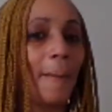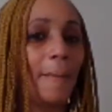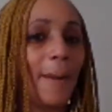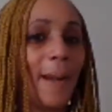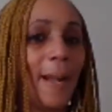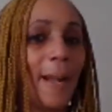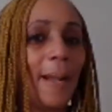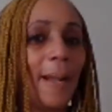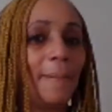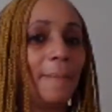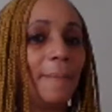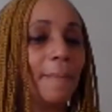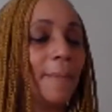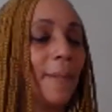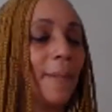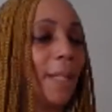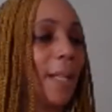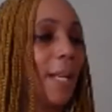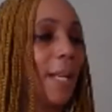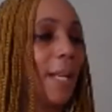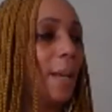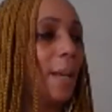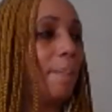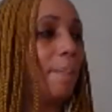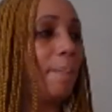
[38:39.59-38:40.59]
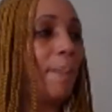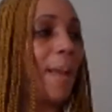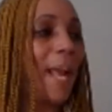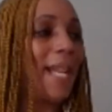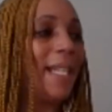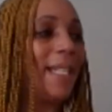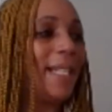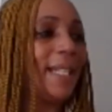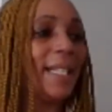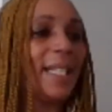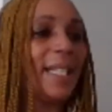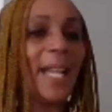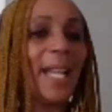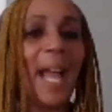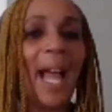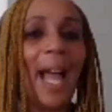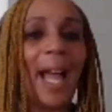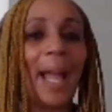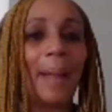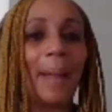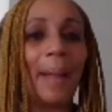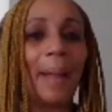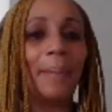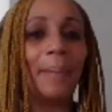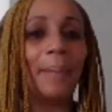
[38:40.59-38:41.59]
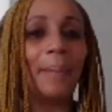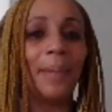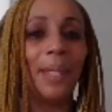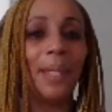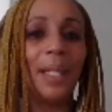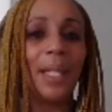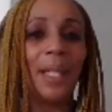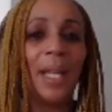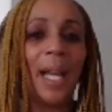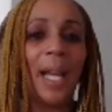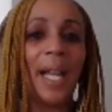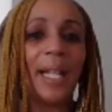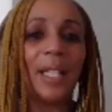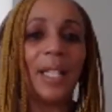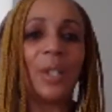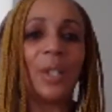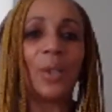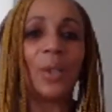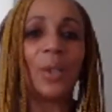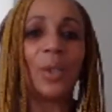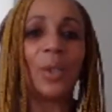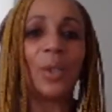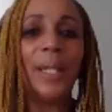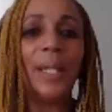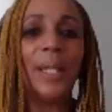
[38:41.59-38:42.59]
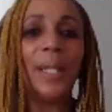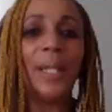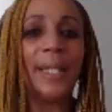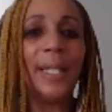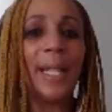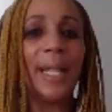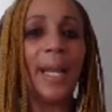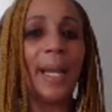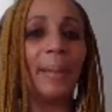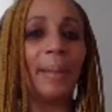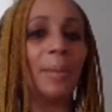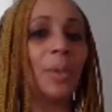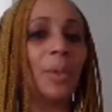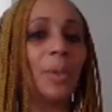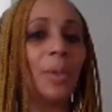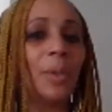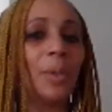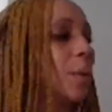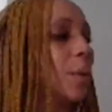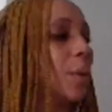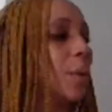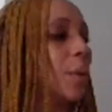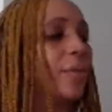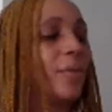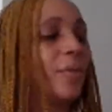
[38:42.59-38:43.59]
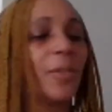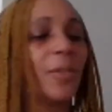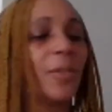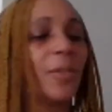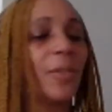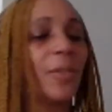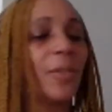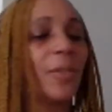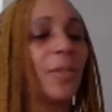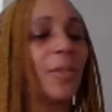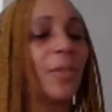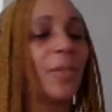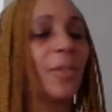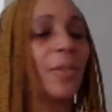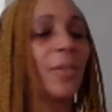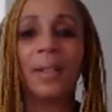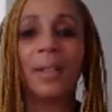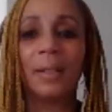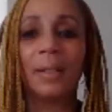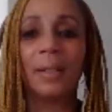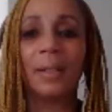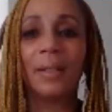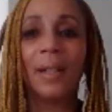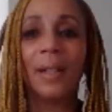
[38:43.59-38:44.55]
right? Bend time and twist time to work for your good.